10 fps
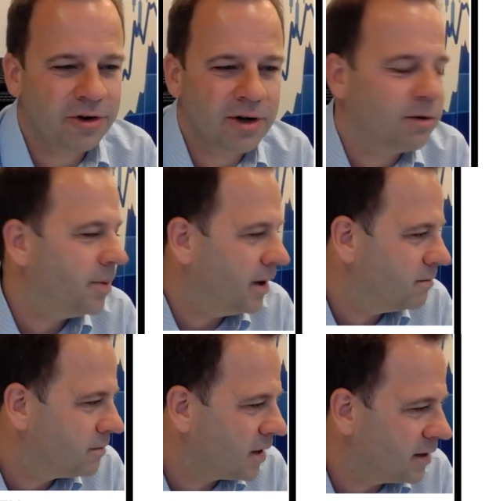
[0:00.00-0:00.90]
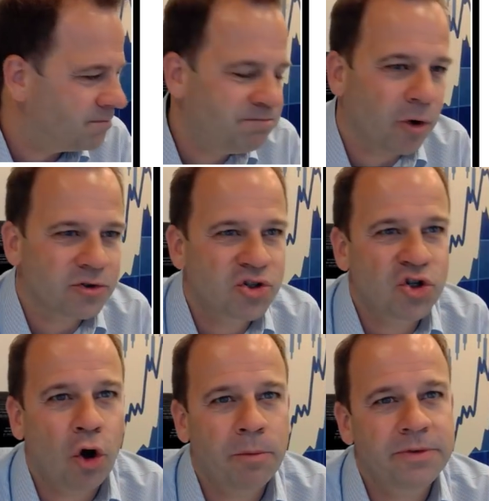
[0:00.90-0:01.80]
They're a little bit kind of botched
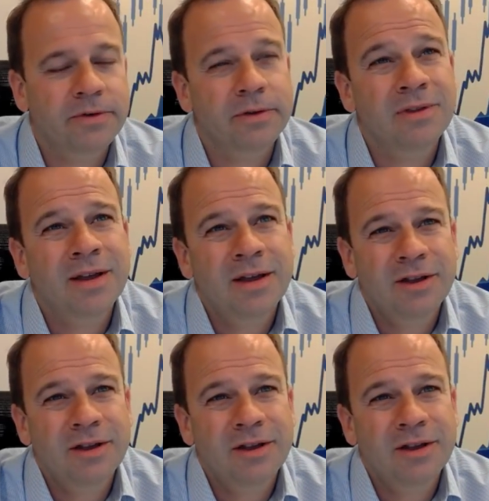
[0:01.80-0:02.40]
jobs and